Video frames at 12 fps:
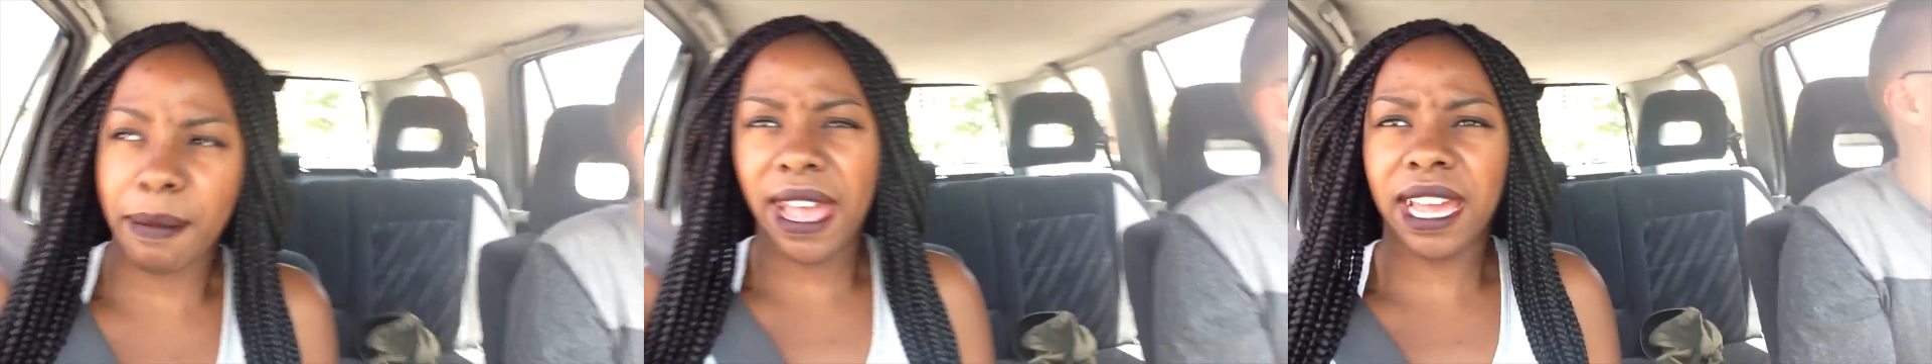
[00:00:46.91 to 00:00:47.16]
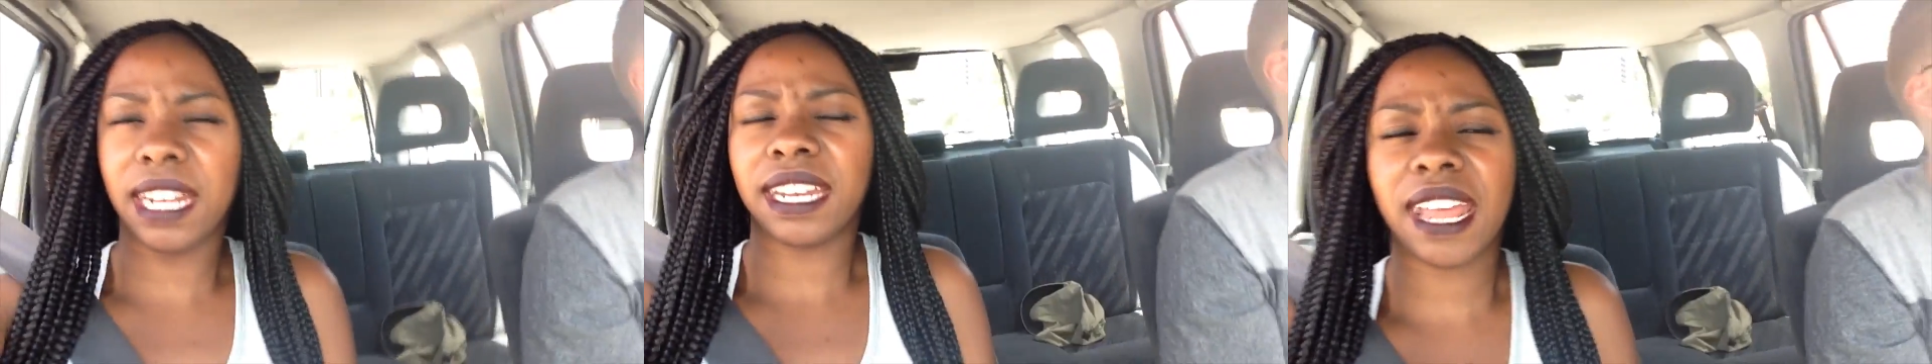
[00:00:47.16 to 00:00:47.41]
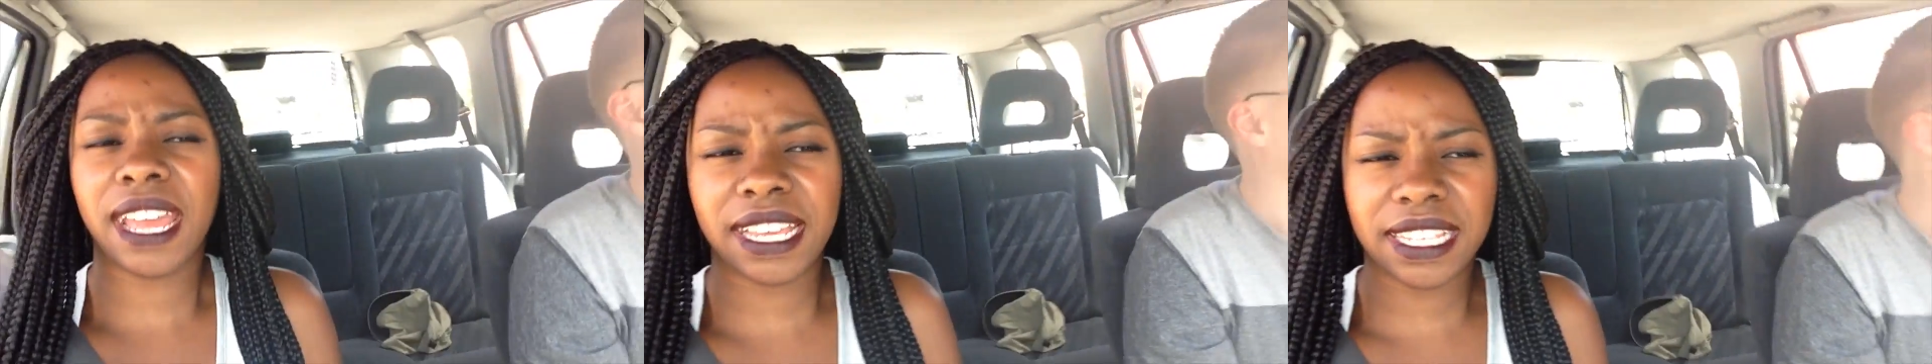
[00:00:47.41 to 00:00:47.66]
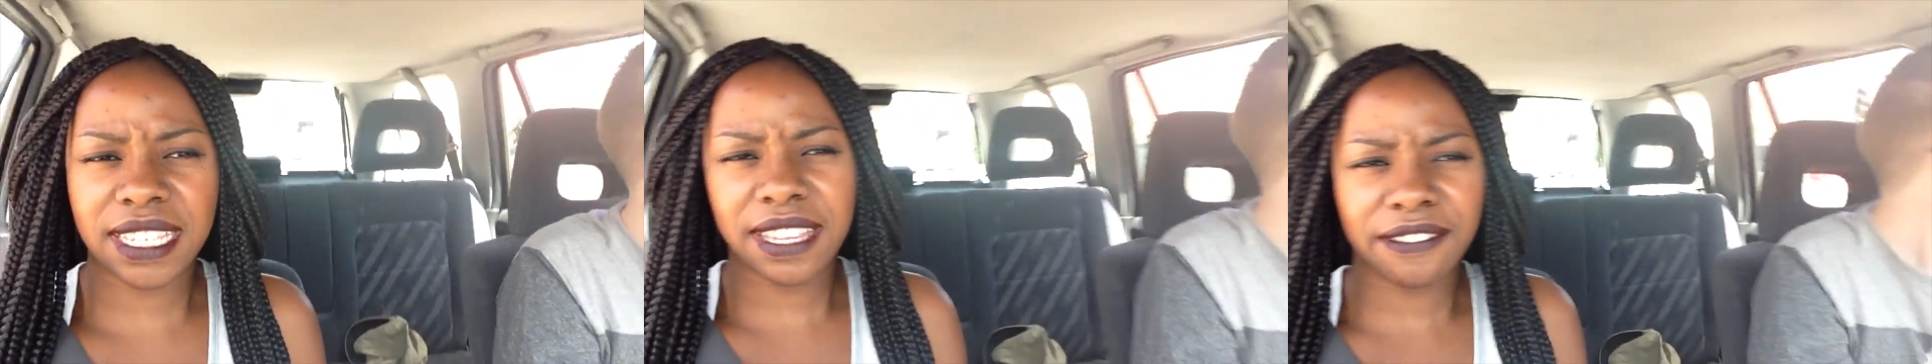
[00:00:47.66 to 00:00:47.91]
Matt got a
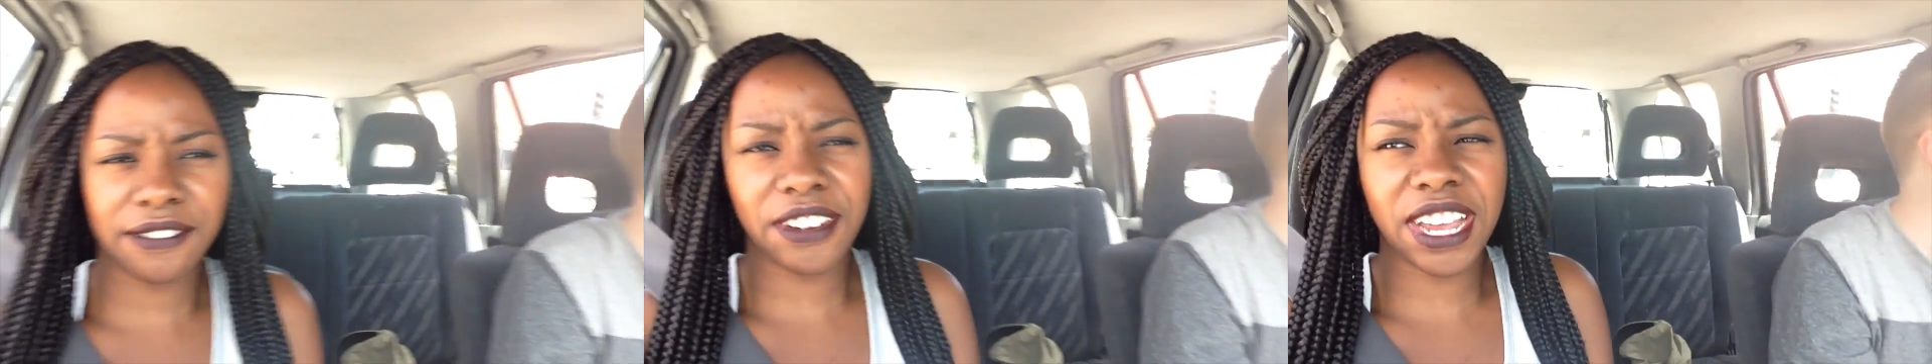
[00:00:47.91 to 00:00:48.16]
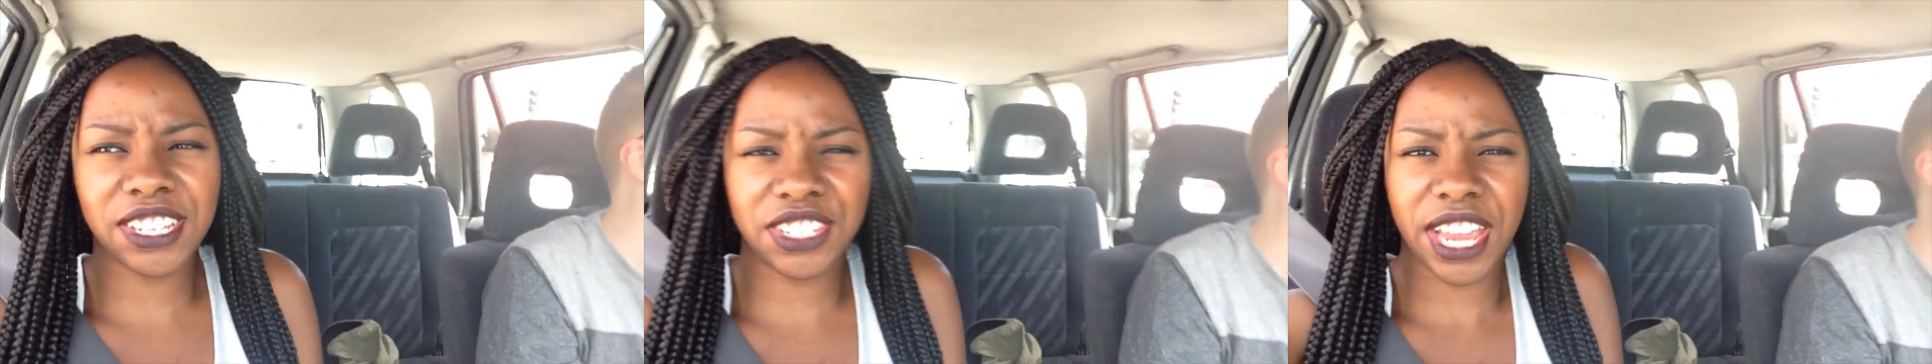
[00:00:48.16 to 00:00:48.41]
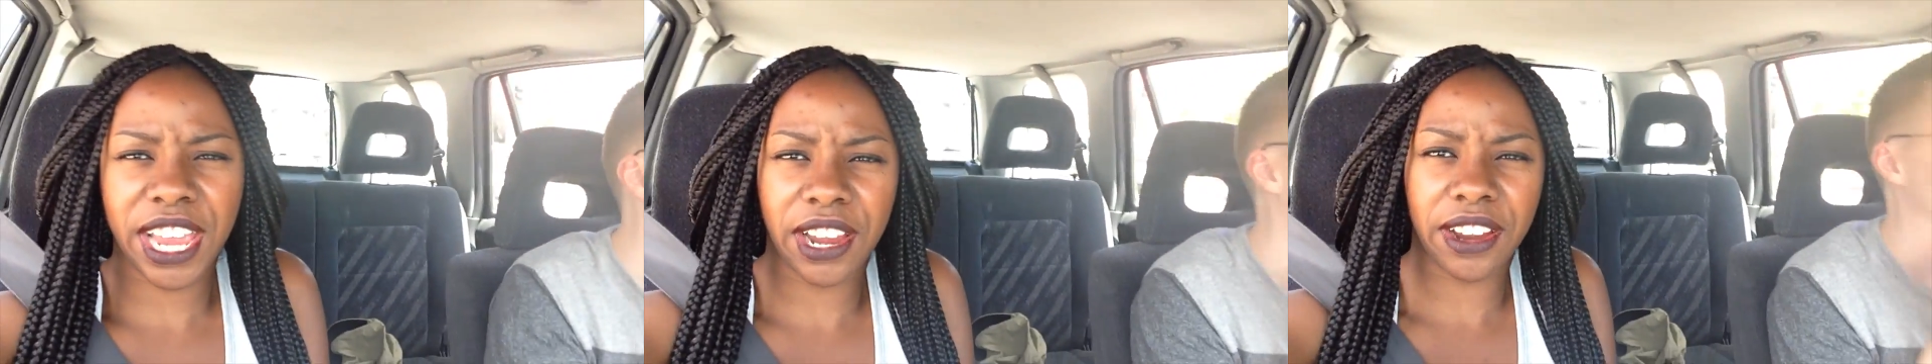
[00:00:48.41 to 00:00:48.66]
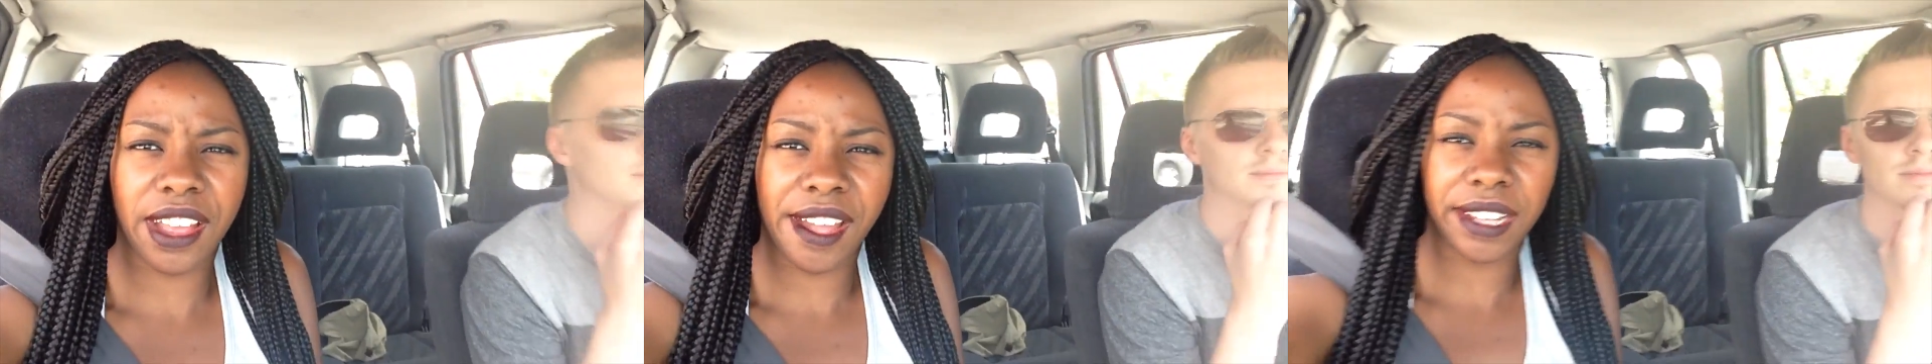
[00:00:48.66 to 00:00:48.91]
nice, fresh
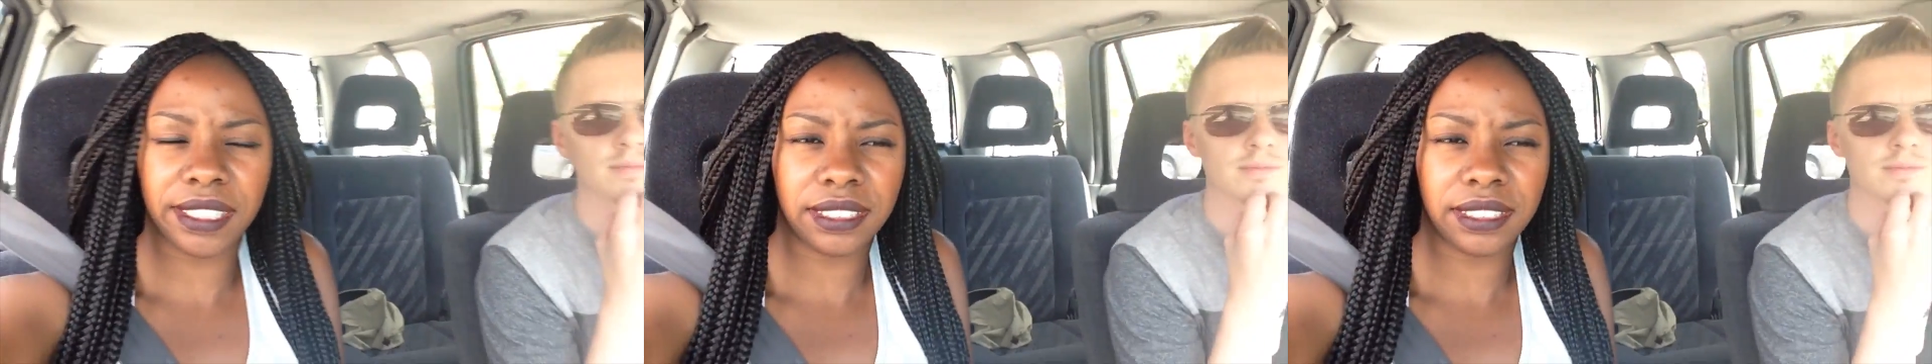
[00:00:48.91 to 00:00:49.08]
haircut.